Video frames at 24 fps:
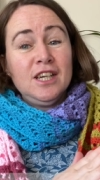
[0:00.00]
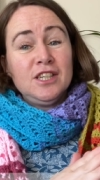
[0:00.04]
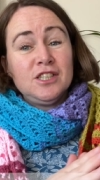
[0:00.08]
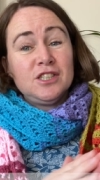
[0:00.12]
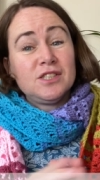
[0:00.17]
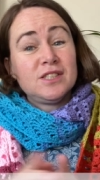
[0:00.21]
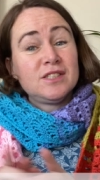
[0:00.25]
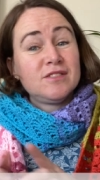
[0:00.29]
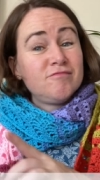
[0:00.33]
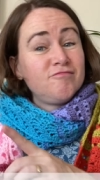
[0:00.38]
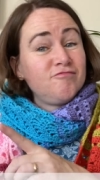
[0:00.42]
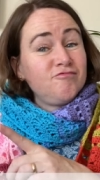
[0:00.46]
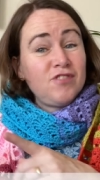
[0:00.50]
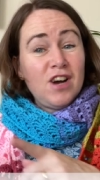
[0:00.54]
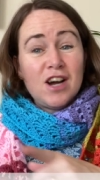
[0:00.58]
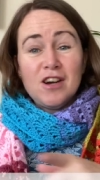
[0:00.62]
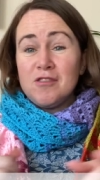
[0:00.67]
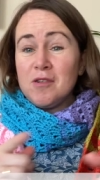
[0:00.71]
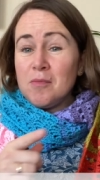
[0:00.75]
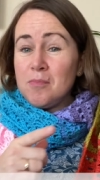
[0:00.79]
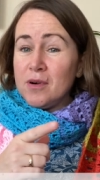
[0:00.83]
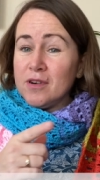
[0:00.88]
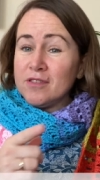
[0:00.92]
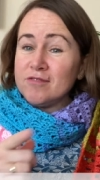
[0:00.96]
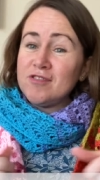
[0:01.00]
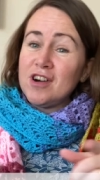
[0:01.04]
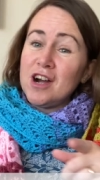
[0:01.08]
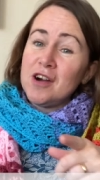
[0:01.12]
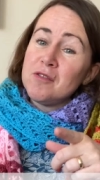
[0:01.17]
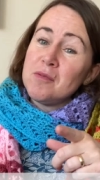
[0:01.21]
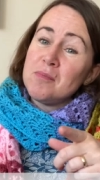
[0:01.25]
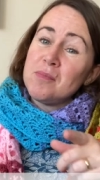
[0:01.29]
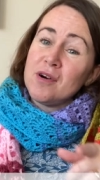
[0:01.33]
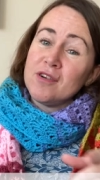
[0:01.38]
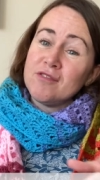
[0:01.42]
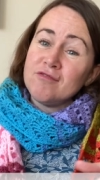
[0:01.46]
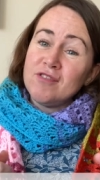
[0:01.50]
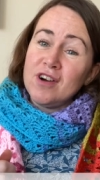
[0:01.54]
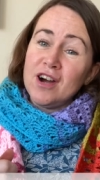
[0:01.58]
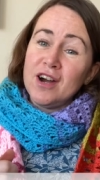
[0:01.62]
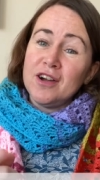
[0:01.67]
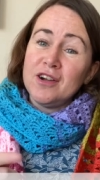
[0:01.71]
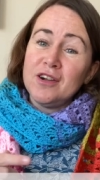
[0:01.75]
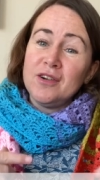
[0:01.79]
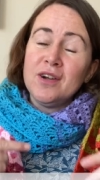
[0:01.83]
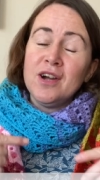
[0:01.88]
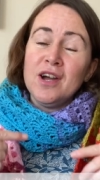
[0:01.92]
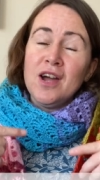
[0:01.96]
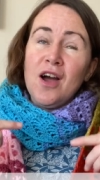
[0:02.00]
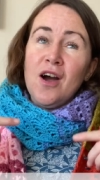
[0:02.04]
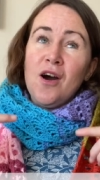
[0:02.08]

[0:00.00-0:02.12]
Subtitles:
Just row upon row upon row